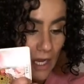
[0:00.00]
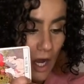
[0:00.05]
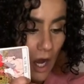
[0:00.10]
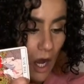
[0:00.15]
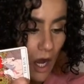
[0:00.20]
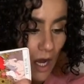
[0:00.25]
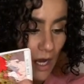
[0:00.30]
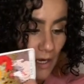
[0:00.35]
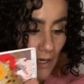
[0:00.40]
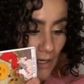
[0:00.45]

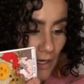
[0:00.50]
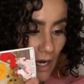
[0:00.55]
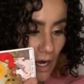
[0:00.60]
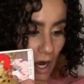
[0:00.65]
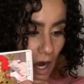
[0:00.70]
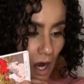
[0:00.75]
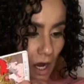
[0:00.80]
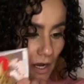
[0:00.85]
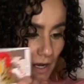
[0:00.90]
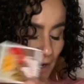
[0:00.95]

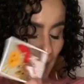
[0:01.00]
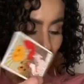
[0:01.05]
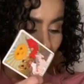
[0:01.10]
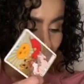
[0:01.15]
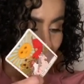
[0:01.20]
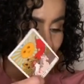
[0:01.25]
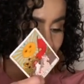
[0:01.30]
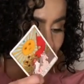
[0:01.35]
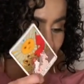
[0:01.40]
are having